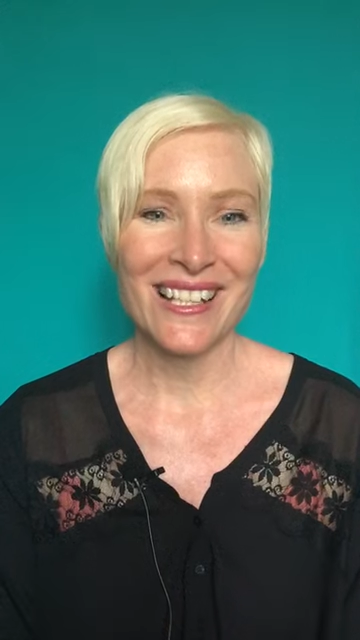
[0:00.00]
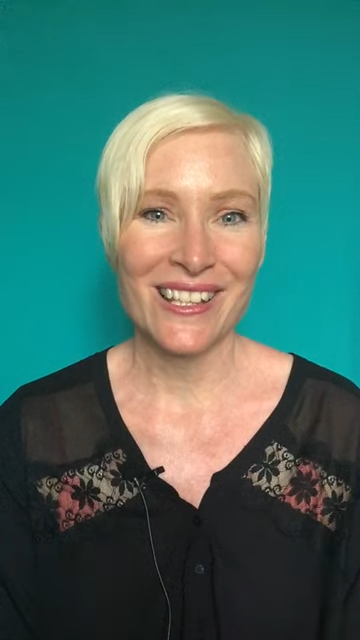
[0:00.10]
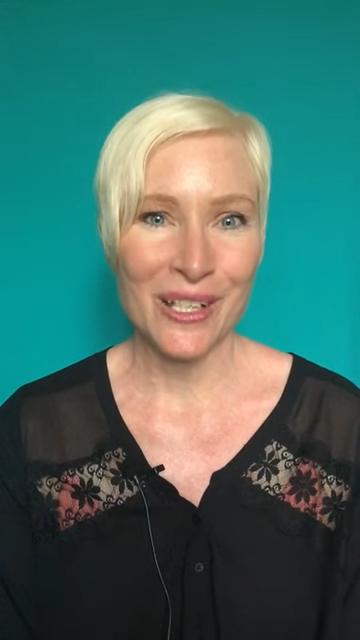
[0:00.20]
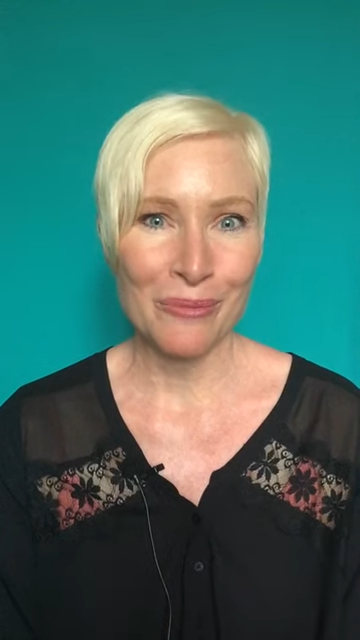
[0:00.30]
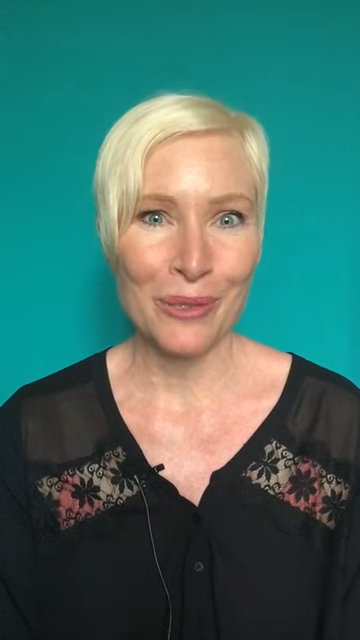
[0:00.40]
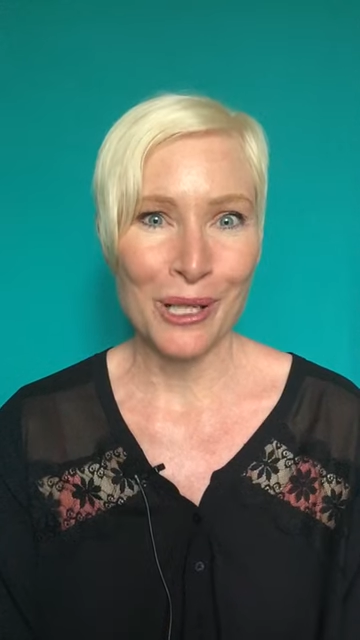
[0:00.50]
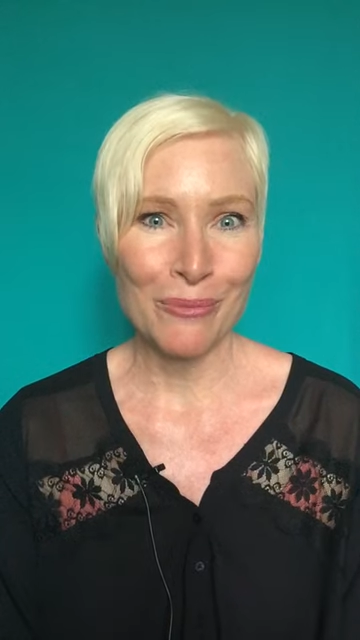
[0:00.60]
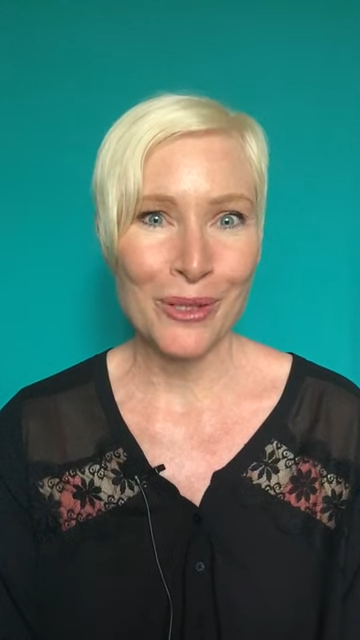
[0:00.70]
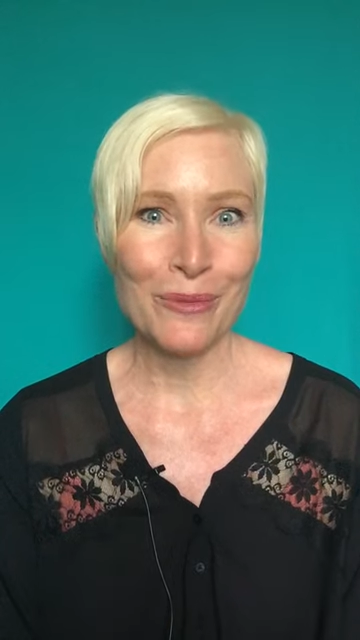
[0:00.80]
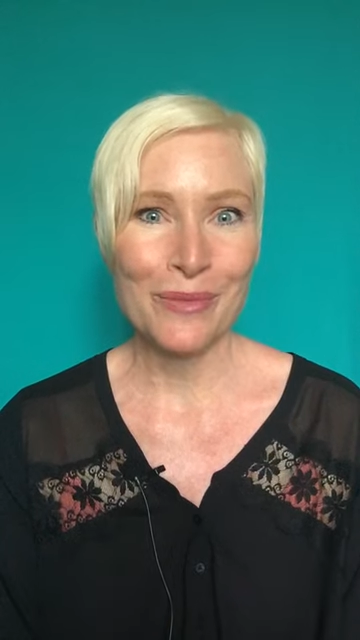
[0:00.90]

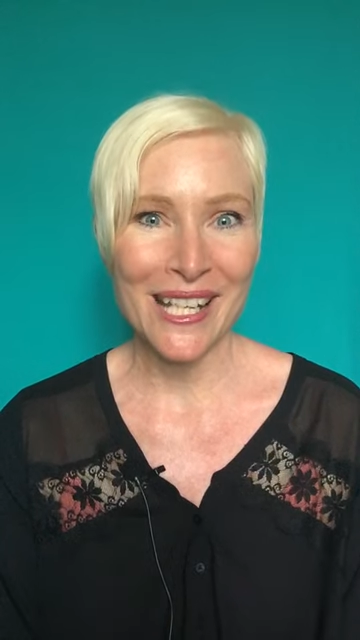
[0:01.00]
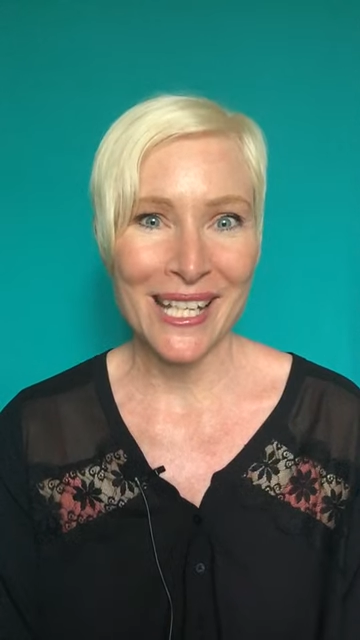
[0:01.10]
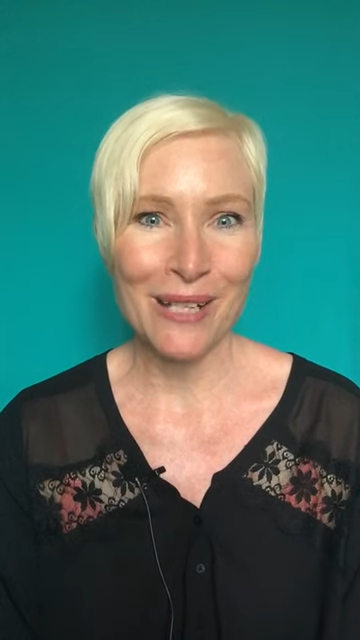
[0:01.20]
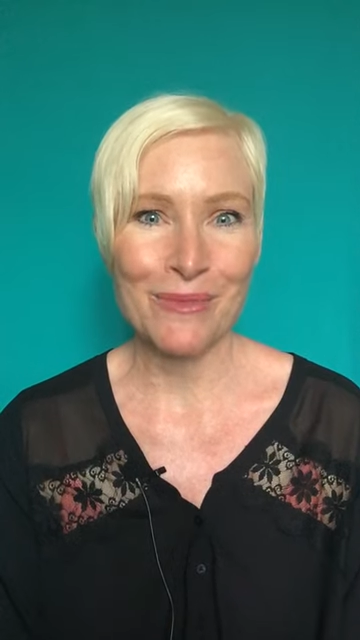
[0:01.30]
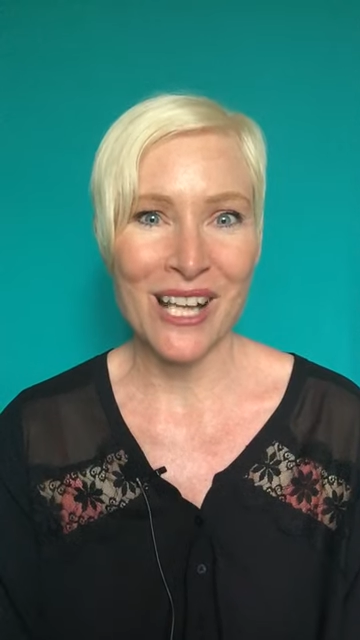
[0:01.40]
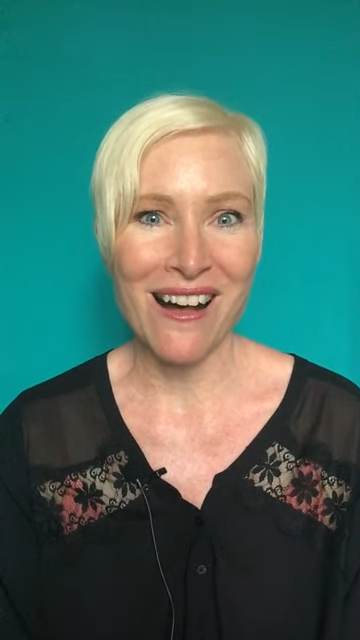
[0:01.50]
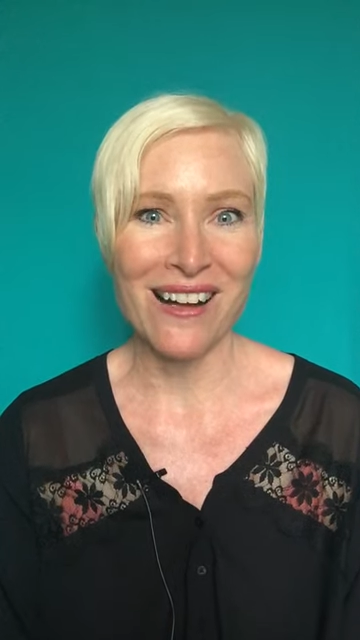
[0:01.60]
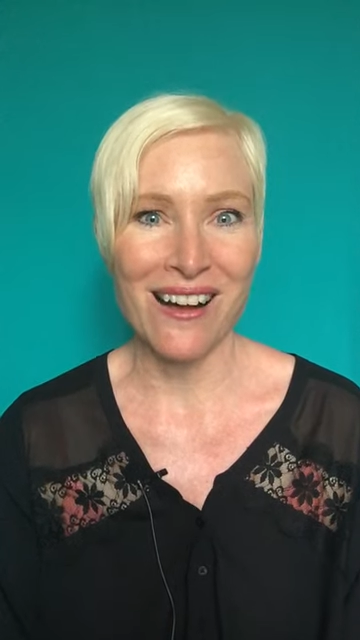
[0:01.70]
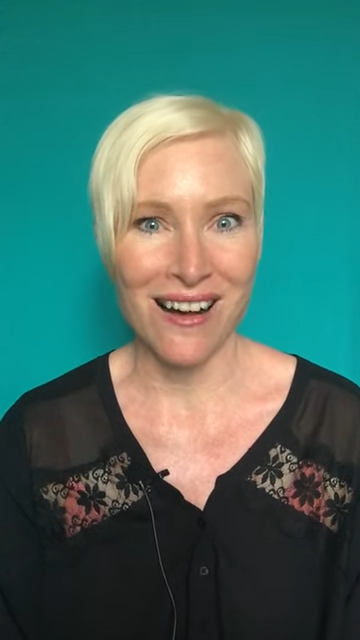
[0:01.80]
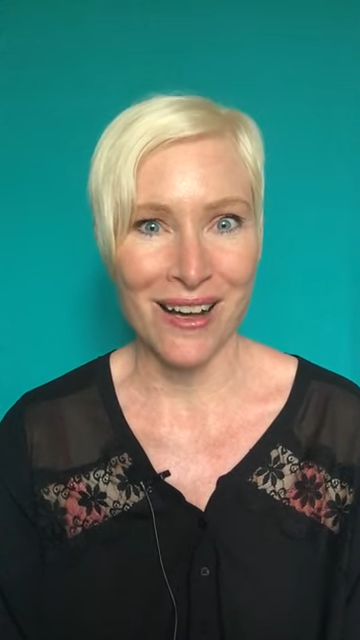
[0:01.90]

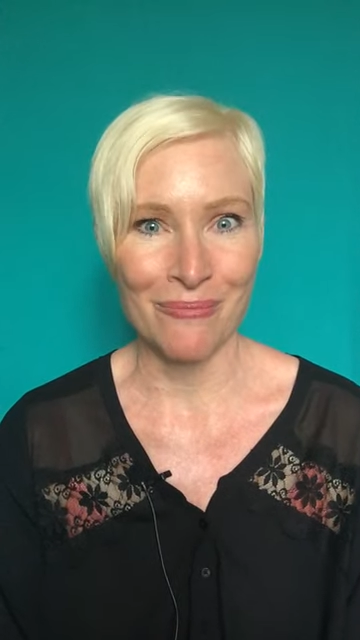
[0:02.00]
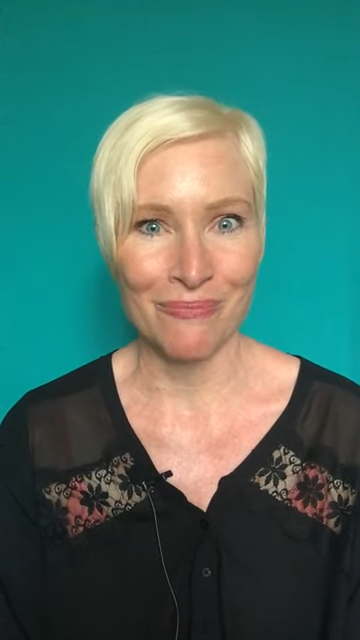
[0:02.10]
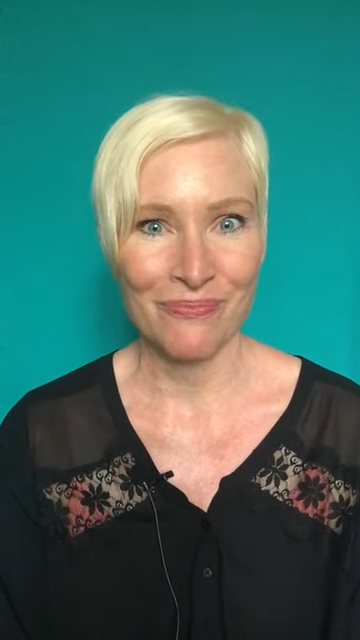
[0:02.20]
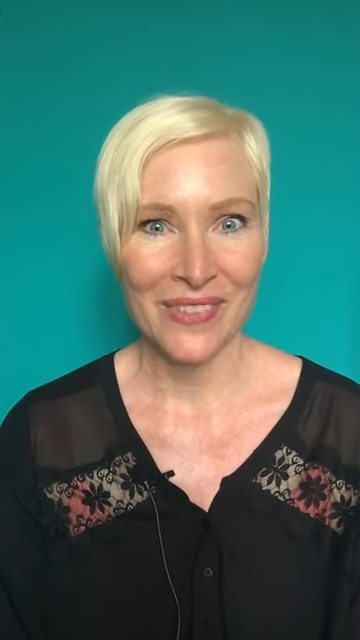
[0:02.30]
thepurplemedium.com.